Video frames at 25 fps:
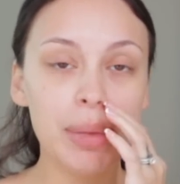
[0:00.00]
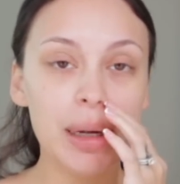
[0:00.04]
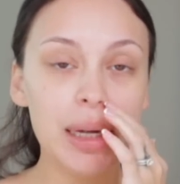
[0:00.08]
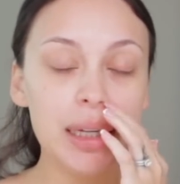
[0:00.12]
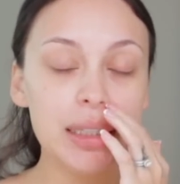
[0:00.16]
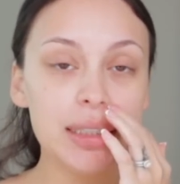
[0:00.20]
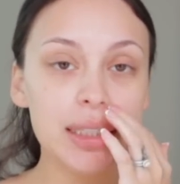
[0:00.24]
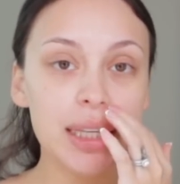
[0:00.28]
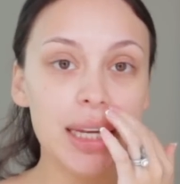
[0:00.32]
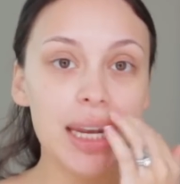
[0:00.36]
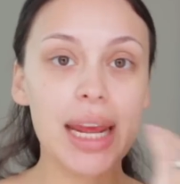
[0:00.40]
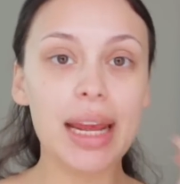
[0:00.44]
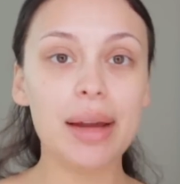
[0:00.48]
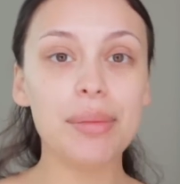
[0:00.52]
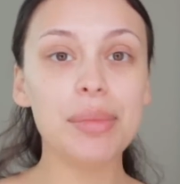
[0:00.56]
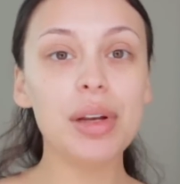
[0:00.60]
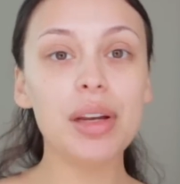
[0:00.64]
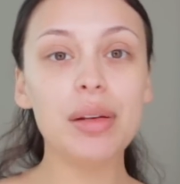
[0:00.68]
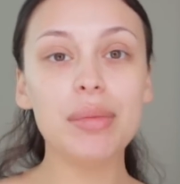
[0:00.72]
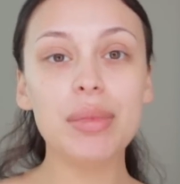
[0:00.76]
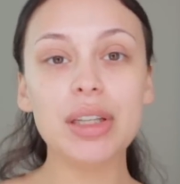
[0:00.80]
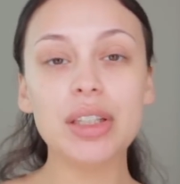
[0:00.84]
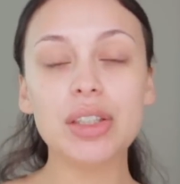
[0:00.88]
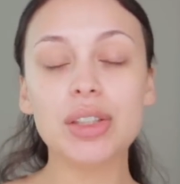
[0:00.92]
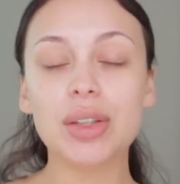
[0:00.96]
But today I'm going
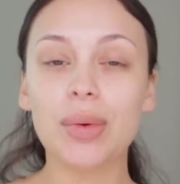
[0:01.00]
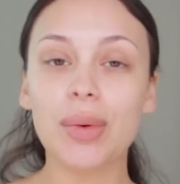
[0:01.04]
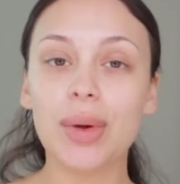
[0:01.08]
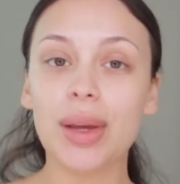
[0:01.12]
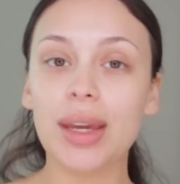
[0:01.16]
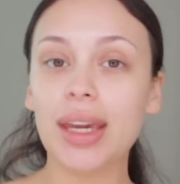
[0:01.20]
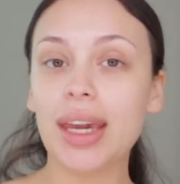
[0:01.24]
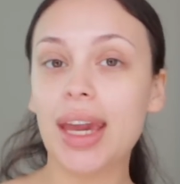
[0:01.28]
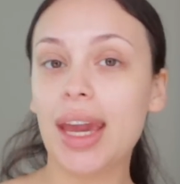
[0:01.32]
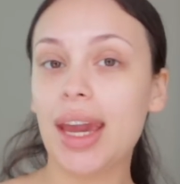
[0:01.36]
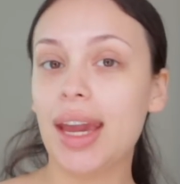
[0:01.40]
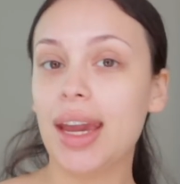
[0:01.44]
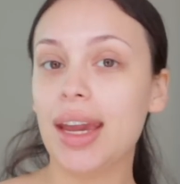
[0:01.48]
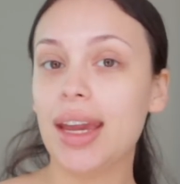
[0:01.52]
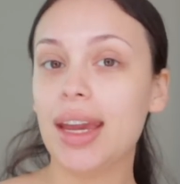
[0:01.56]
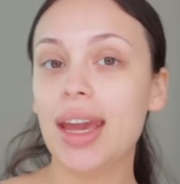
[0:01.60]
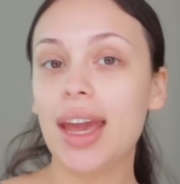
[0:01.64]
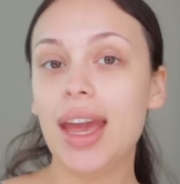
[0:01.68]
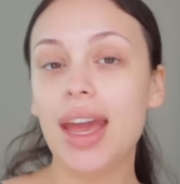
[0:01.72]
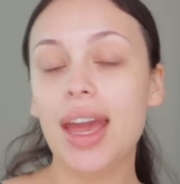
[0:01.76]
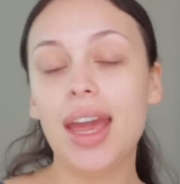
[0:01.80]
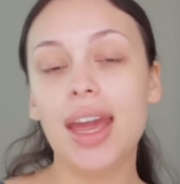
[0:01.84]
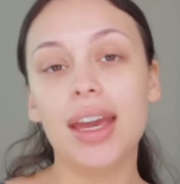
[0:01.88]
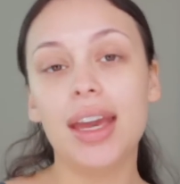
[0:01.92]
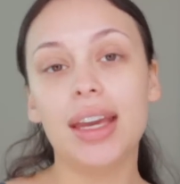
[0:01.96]
to be doing a
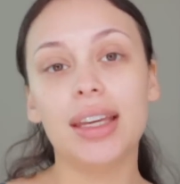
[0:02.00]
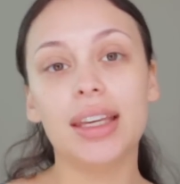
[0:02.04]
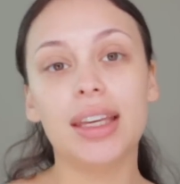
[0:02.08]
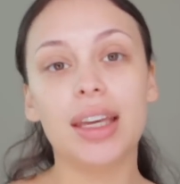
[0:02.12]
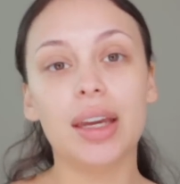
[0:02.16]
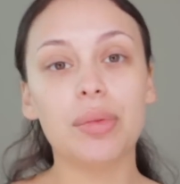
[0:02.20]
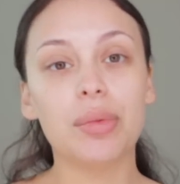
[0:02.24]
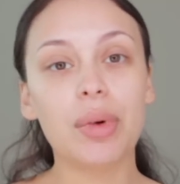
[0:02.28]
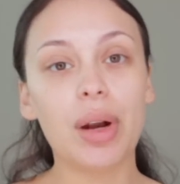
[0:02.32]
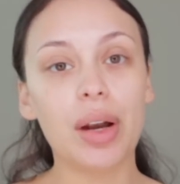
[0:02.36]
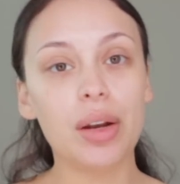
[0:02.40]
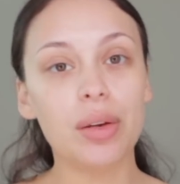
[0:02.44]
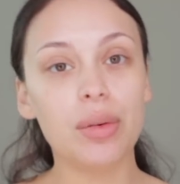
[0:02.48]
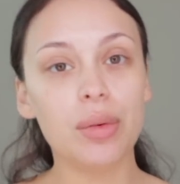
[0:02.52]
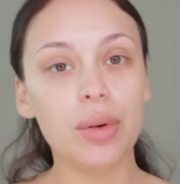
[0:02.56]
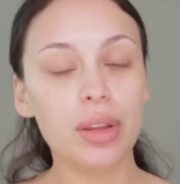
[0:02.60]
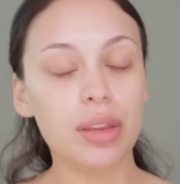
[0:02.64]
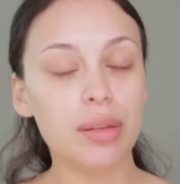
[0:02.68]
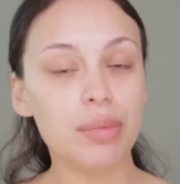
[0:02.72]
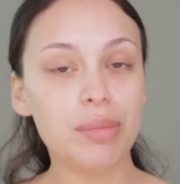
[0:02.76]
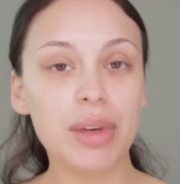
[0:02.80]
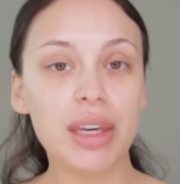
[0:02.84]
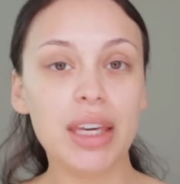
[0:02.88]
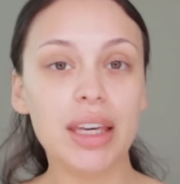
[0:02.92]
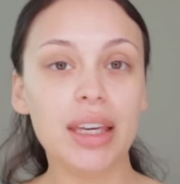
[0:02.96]
get ready
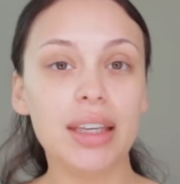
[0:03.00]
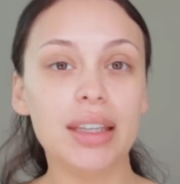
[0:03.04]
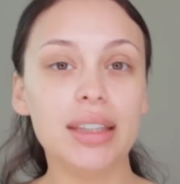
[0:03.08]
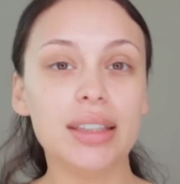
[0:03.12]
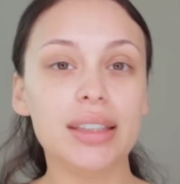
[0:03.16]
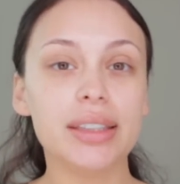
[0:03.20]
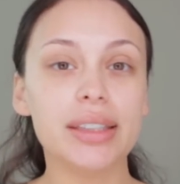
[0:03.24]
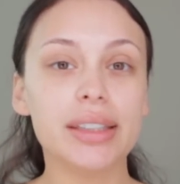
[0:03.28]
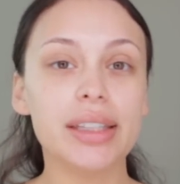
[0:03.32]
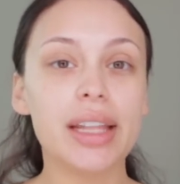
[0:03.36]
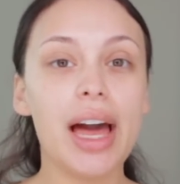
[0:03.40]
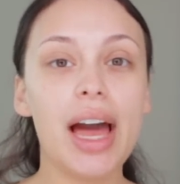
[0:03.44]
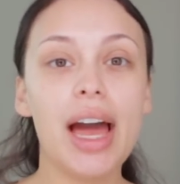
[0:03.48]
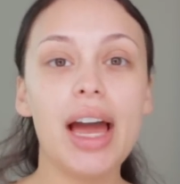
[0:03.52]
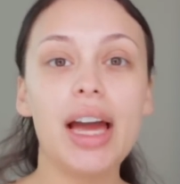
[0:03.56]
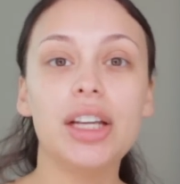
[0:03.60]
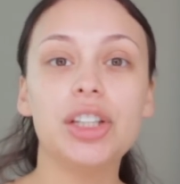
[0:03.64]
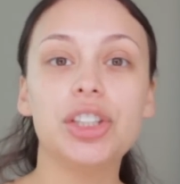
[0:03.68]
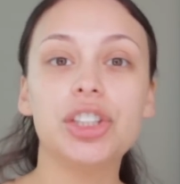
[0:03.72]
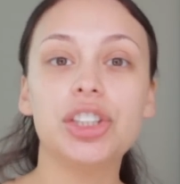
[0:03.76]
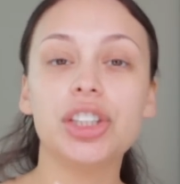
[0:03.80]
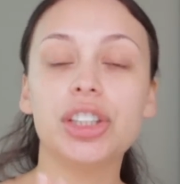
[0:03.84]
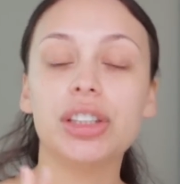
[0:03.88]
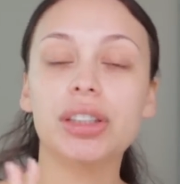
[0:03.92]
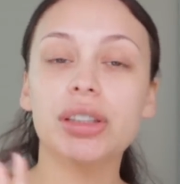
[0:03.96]
with me /
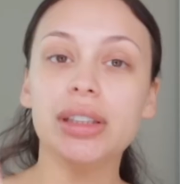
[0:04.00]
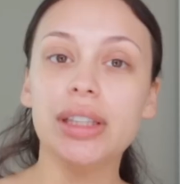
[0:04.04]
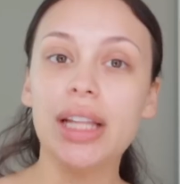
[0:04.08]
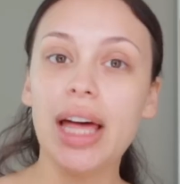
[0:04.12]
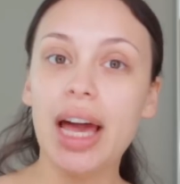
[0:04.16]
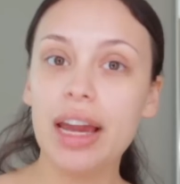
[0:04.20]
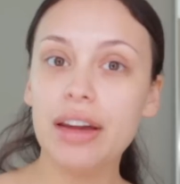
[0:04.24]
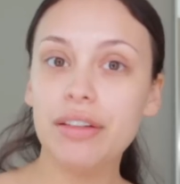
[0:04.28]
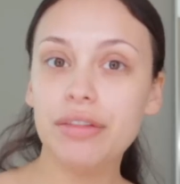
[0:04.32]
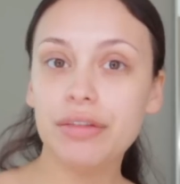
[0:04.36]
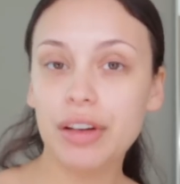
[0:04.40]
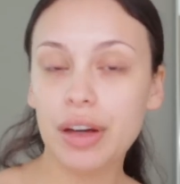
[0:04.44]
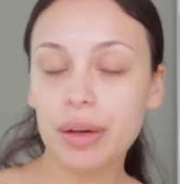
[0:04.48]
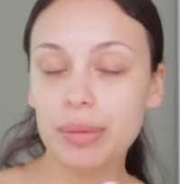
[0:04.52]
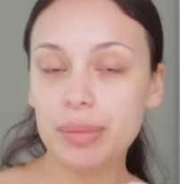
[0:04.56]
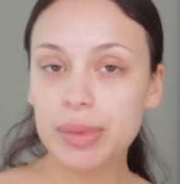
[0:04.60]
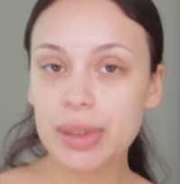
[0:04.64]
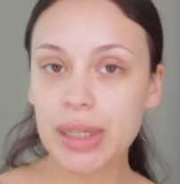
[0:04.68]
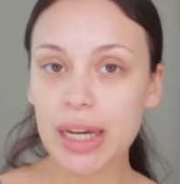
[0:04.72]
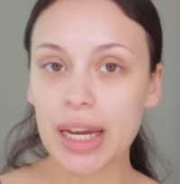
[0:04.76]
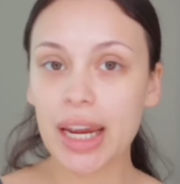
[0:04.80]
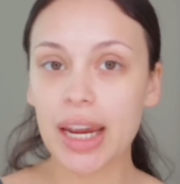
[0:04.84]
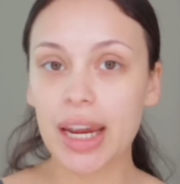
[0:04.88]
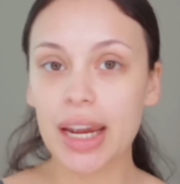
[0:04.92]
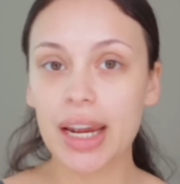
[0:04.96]
life
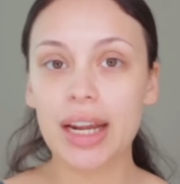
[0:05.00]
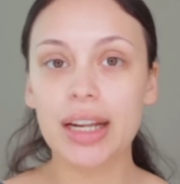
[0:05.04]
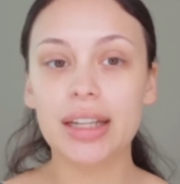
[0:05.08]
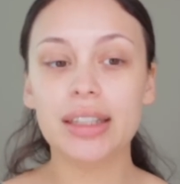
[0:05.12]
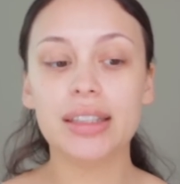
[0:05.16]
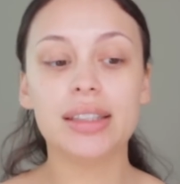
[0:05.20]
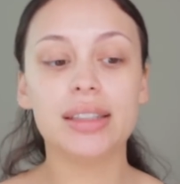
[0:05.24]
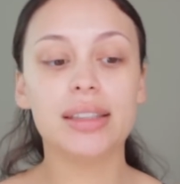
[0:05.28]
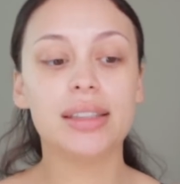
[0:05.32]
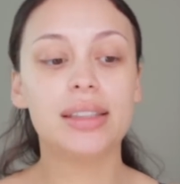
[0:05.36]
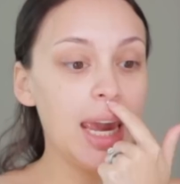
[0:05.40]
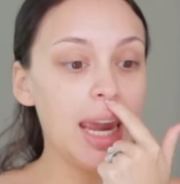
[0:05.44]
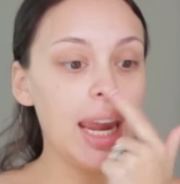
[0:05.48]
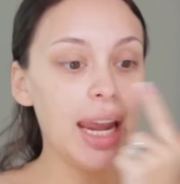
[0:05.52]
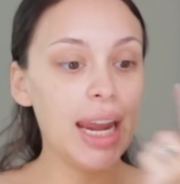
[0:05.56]
updates.